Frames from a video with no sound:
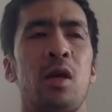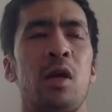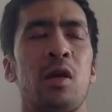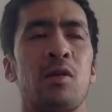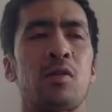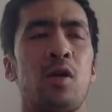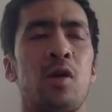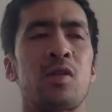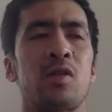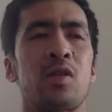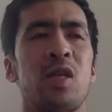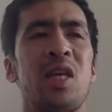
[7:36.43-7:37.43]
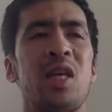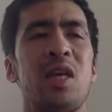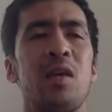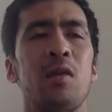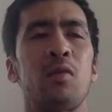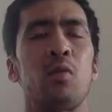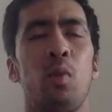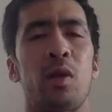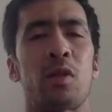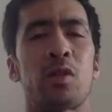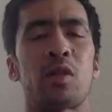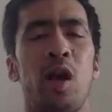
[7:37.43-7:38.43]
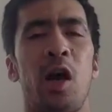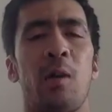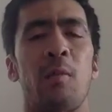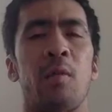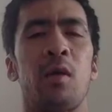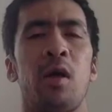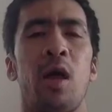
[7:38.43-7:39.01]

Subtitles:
it's going to heal with time.